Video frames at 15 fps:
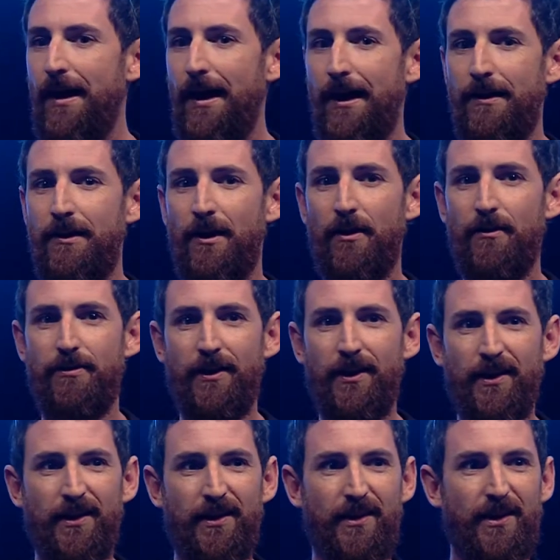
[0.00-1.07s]
And, you know,
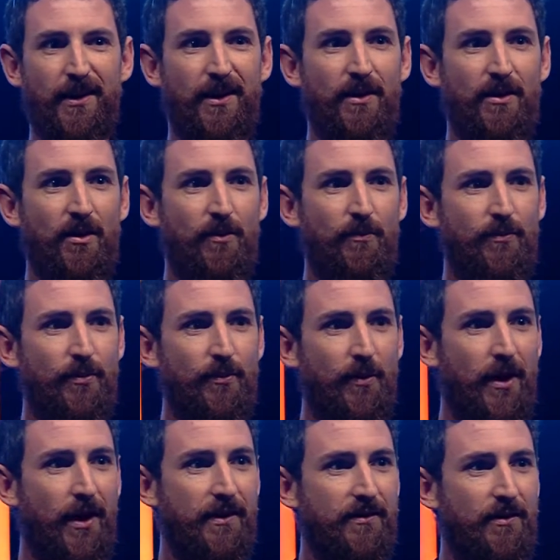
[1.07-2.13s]
thinking getting
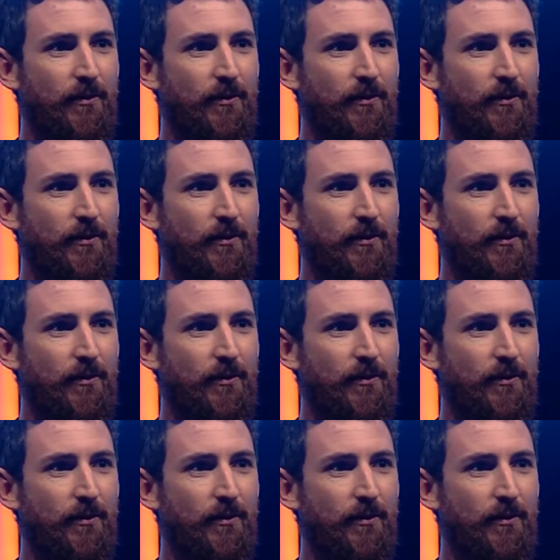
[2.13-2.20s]
compromised,